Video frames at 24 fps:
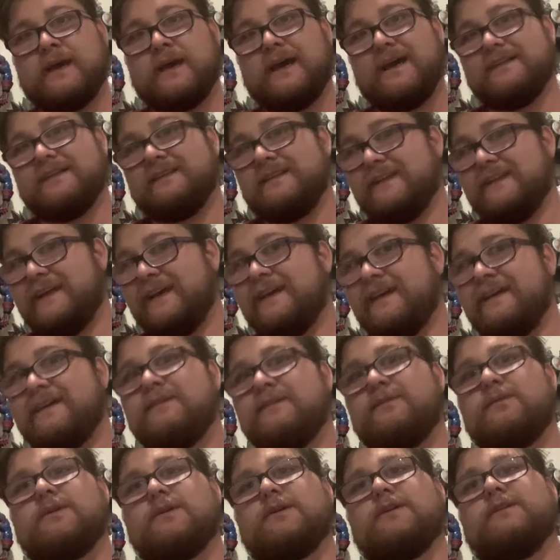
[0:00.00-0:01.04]
And today
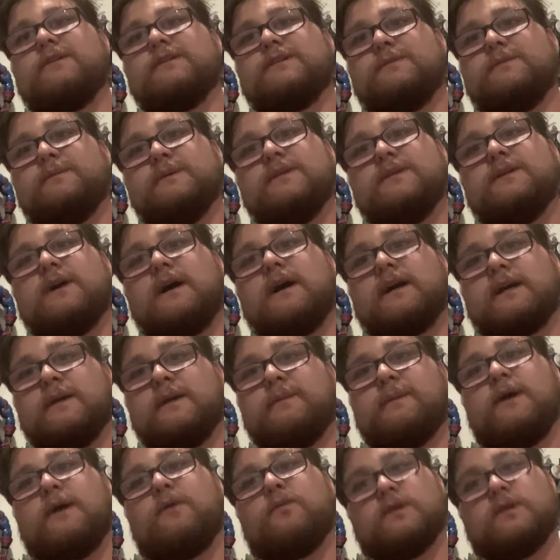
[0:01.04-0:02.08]
we're going to be talking
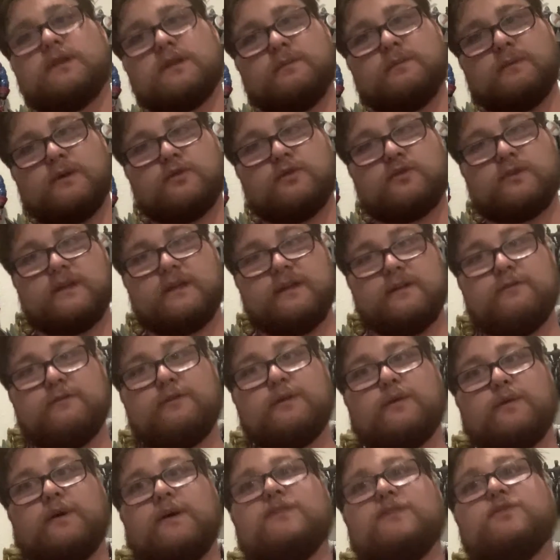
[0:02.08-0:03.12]
about one of the most
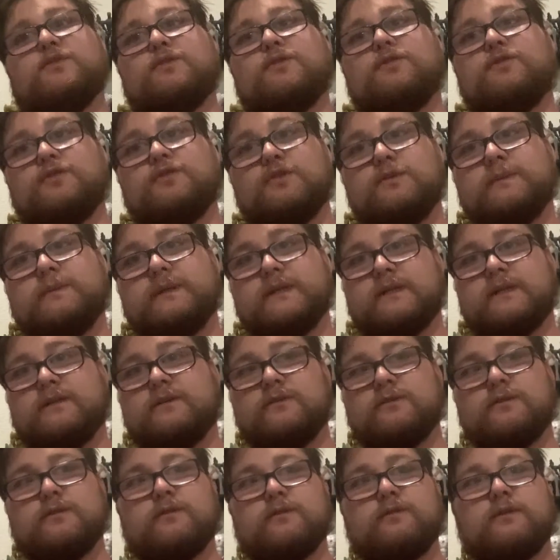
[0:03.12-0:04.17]
influential
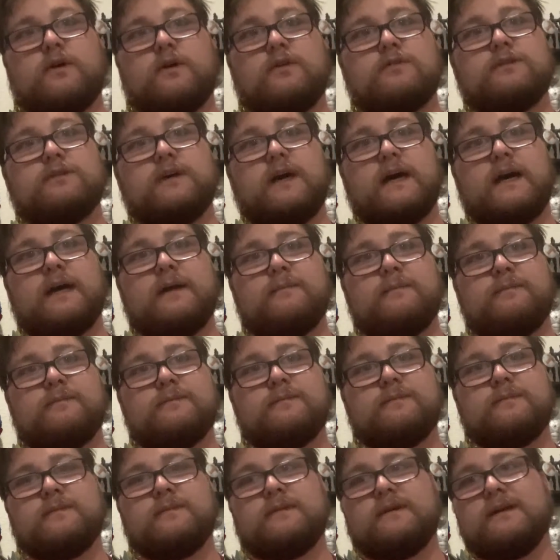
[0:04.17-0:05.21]
superheroes of all time,
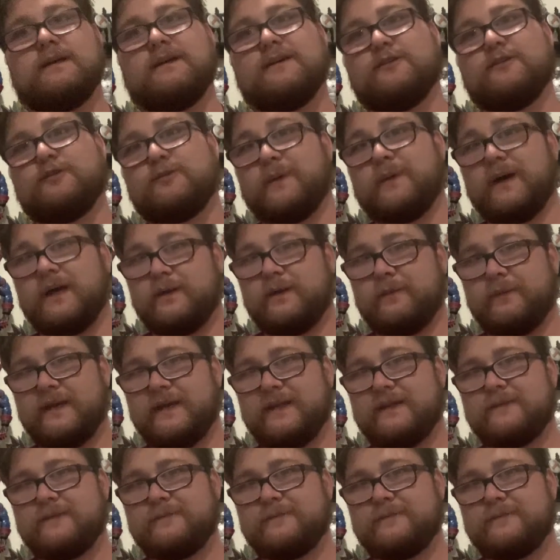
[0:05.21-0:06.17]
Spider-Man.